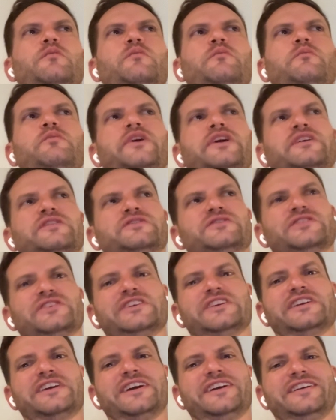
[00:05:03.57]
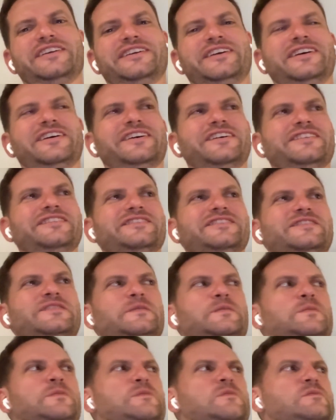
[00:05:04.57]
But I was looking at it, and
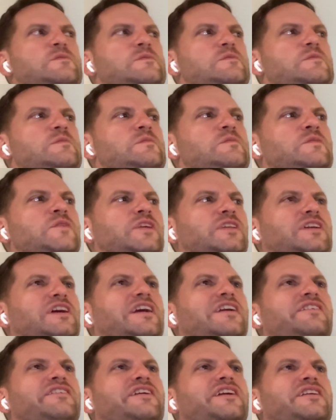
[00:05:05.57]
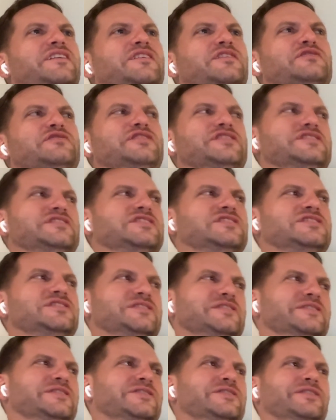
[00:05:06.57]
a lot of that interface is
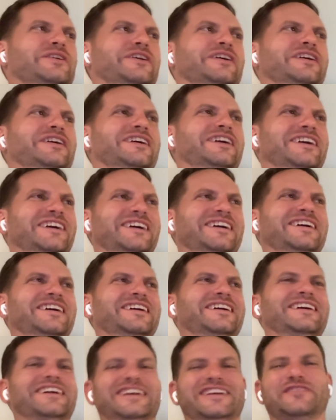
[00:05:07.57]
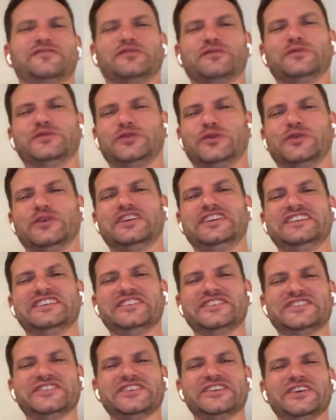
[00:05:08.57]
still like from 20
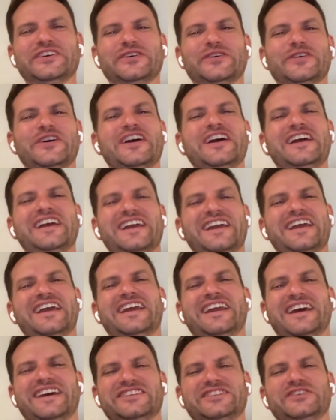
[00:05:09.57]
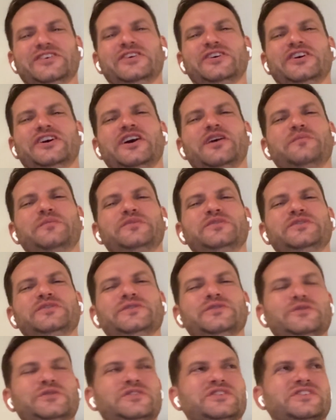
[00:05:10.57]
years ago, and it has to hook up
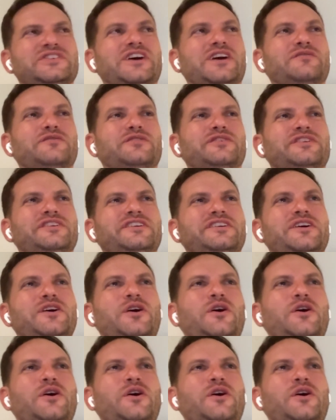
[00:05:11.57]
to Discovery.